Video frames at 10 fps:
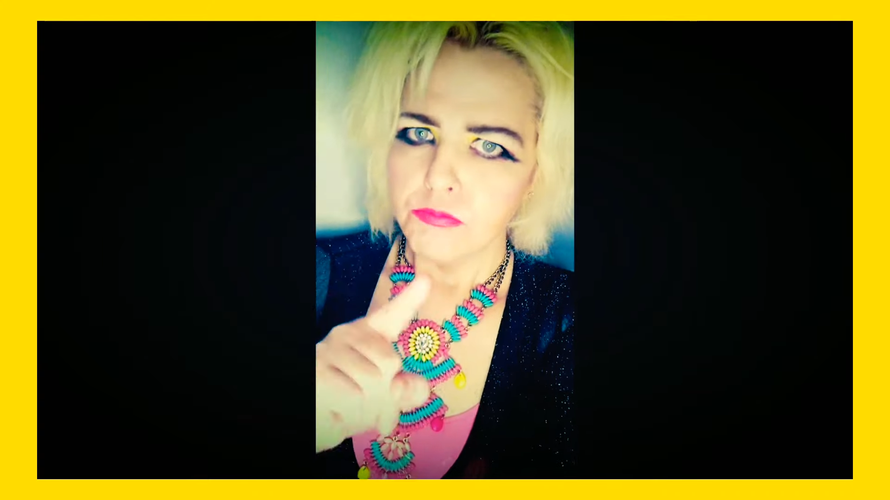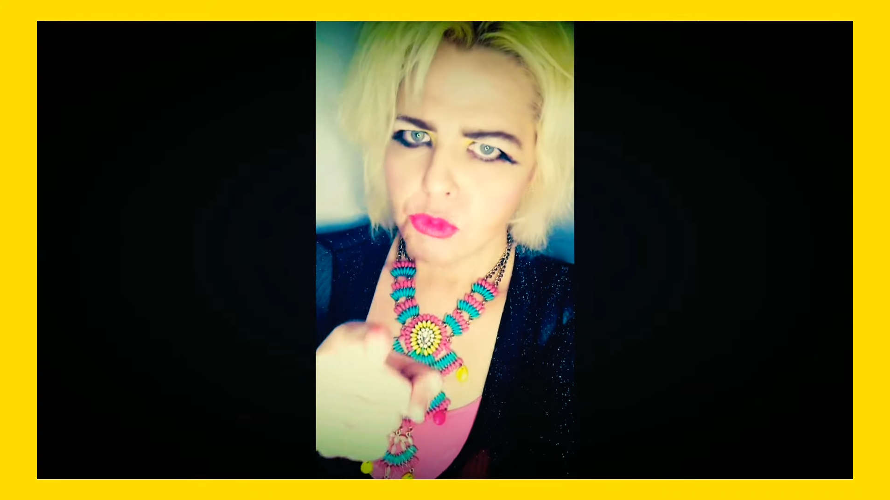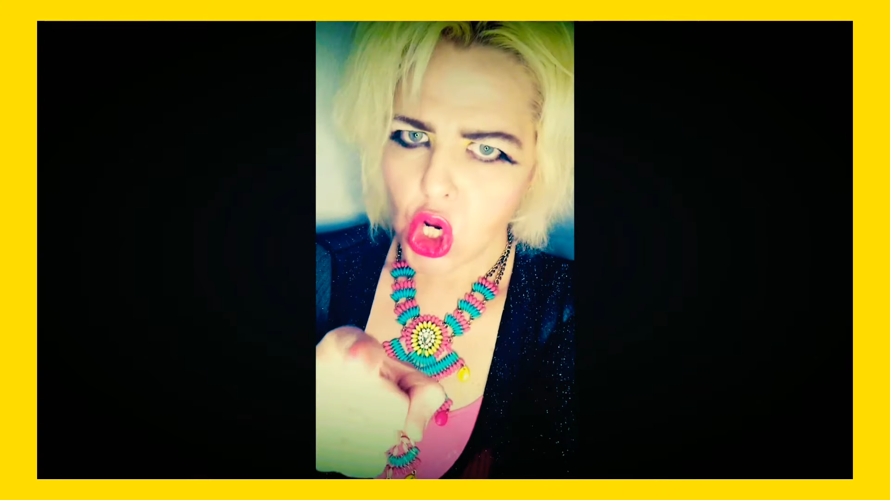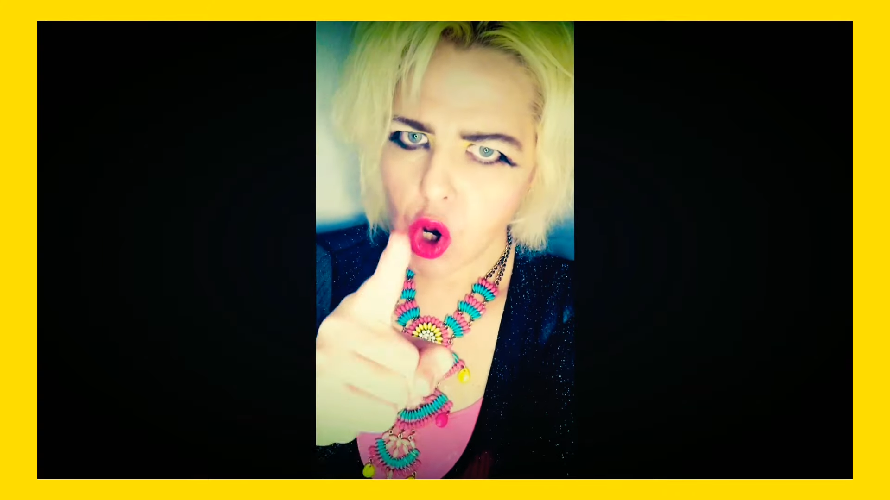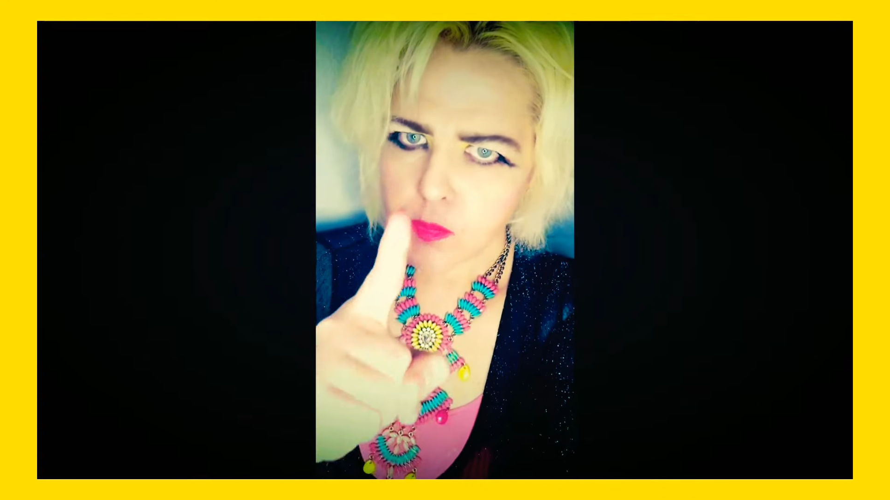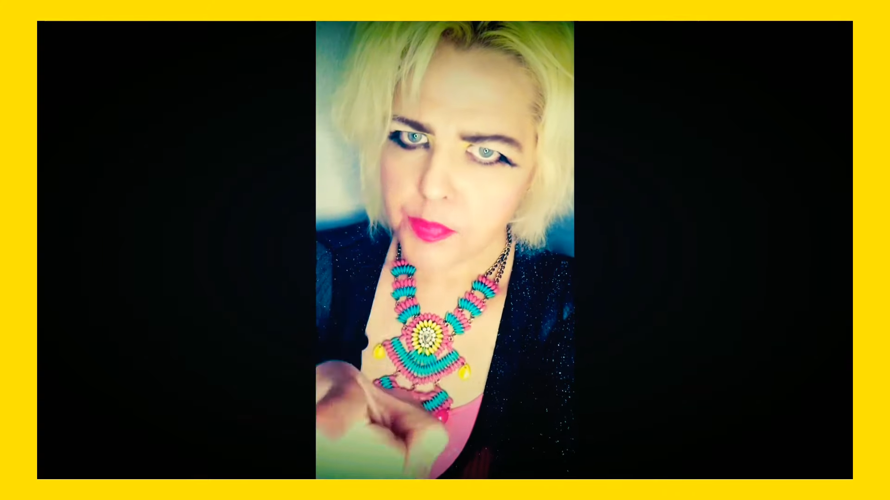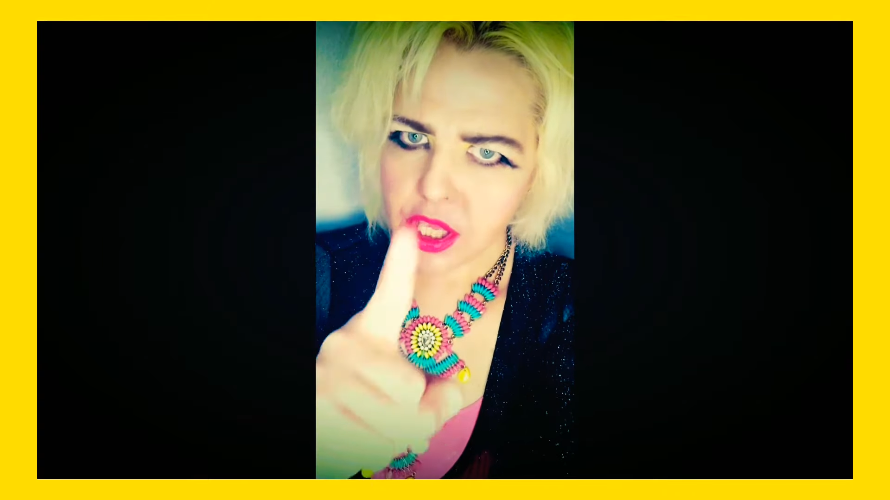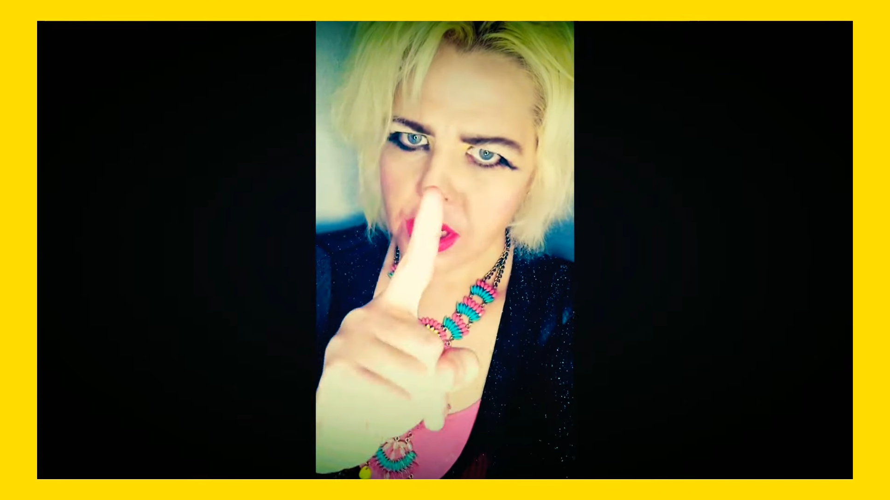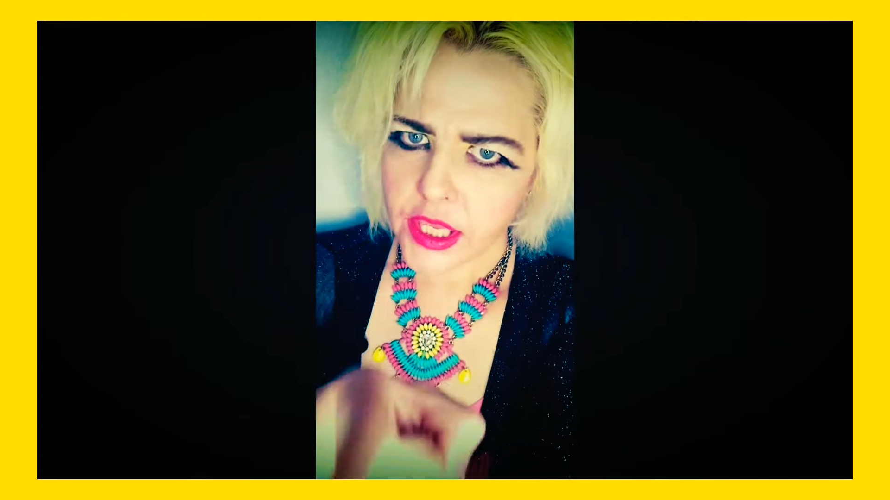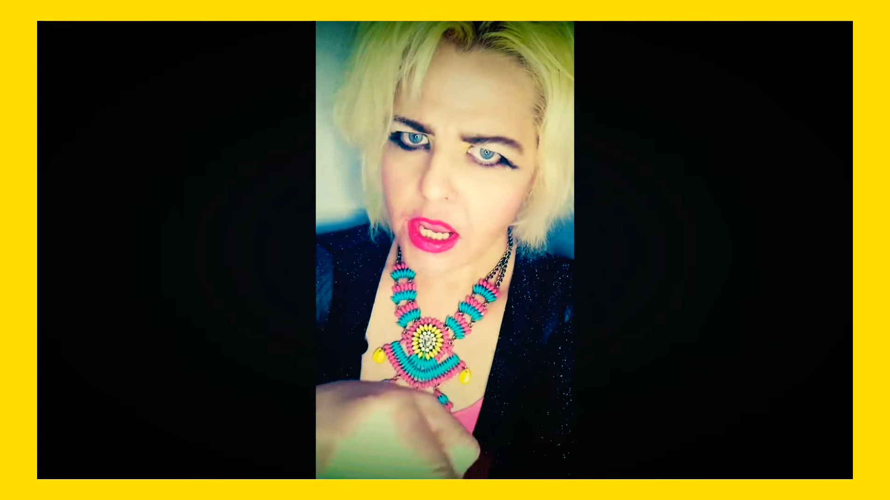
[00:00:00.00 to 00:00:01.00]
Don't Be
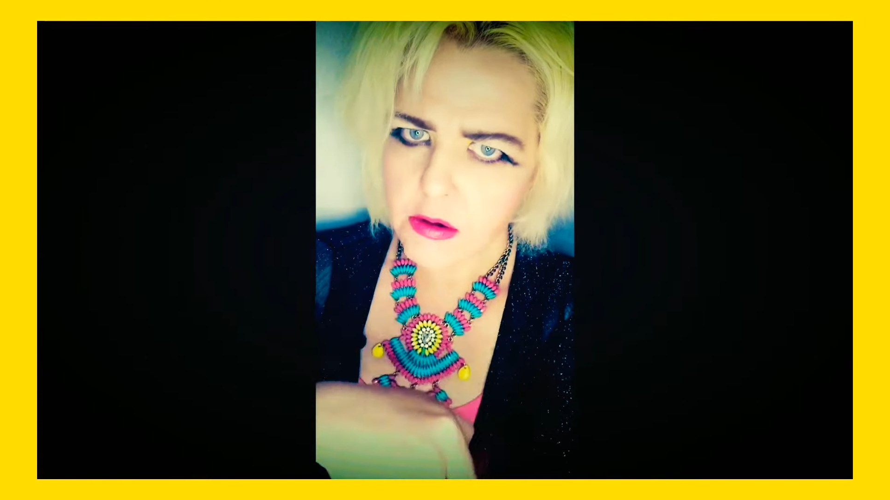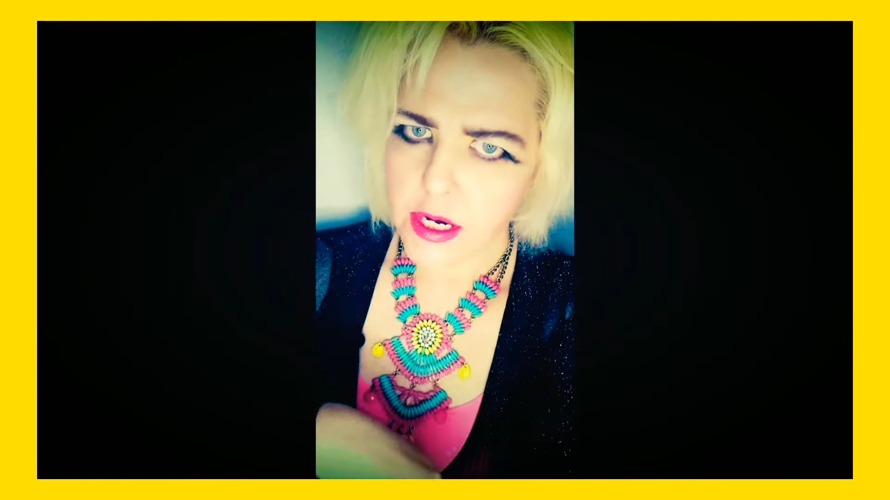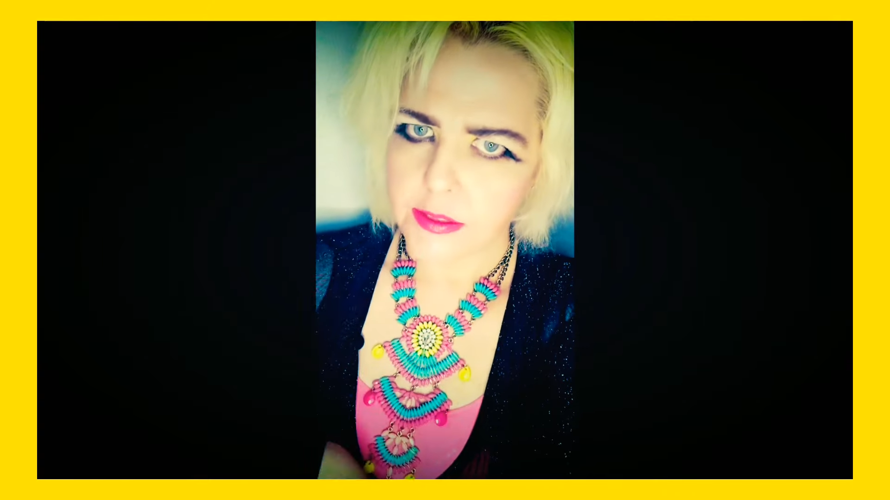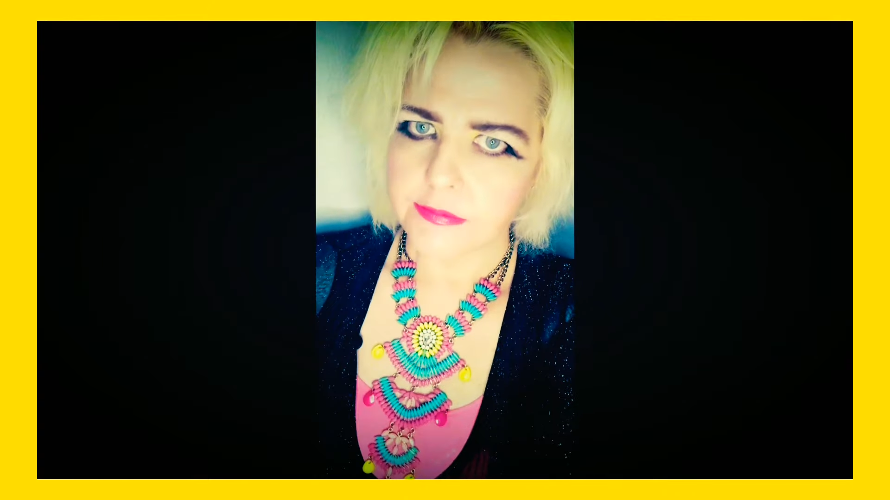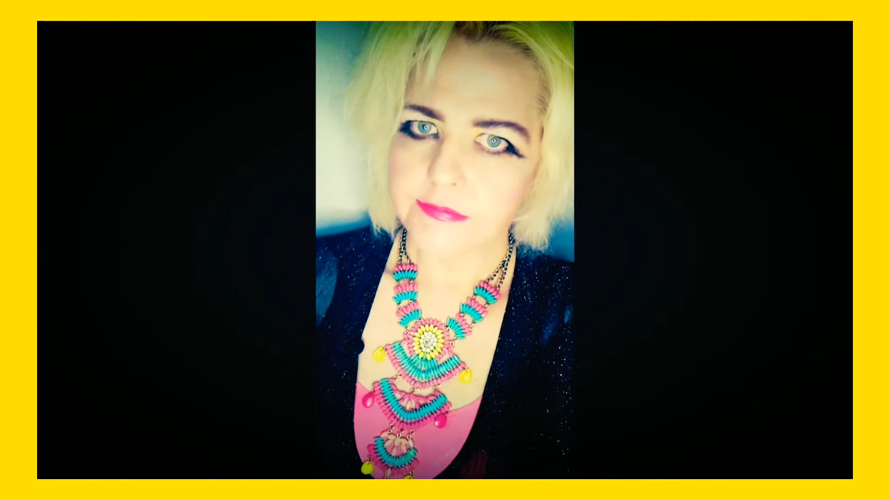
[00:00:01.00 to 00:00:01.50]
a Karen.